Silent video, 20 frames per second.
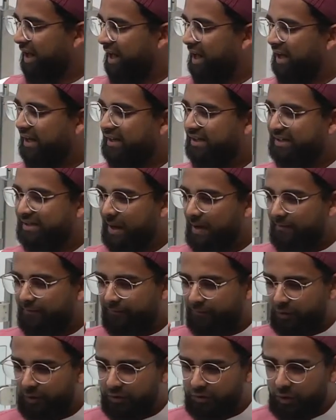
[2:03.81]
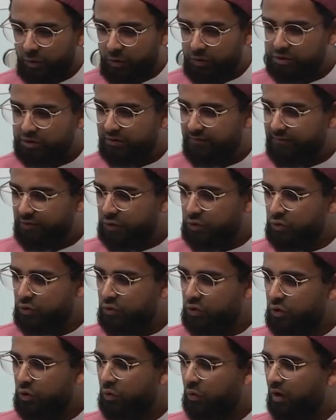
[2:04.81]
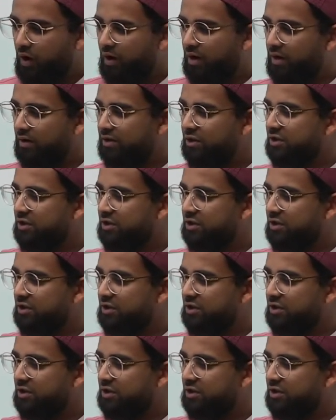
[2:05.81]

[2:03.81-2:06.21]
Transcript: except for those of you who are